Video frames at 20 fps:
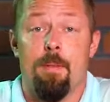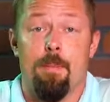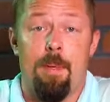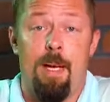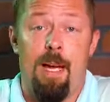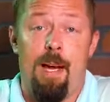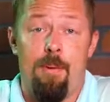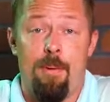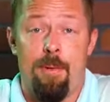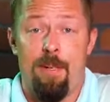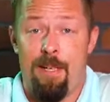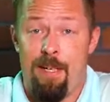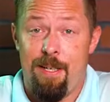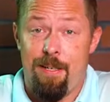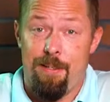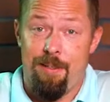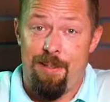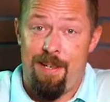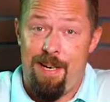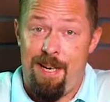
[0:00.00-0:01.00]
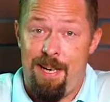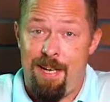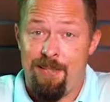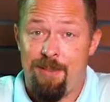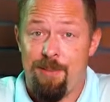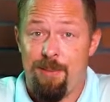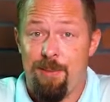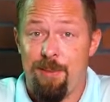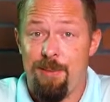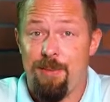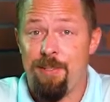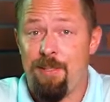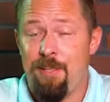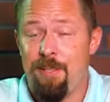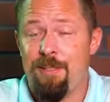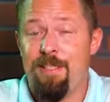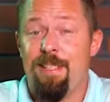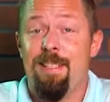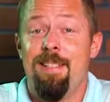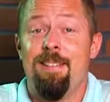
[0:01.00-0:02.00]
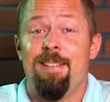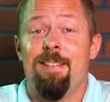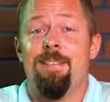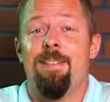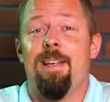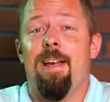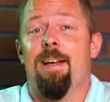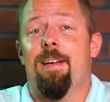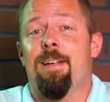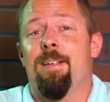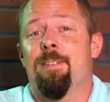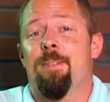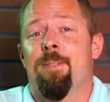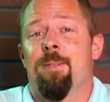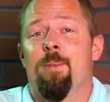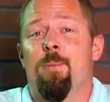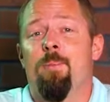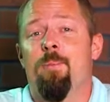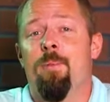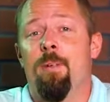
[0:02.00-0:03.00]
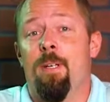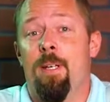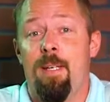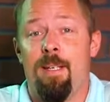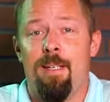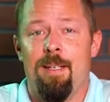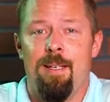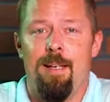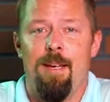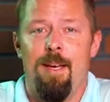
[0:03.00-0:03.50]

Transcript: Power International starts its second week.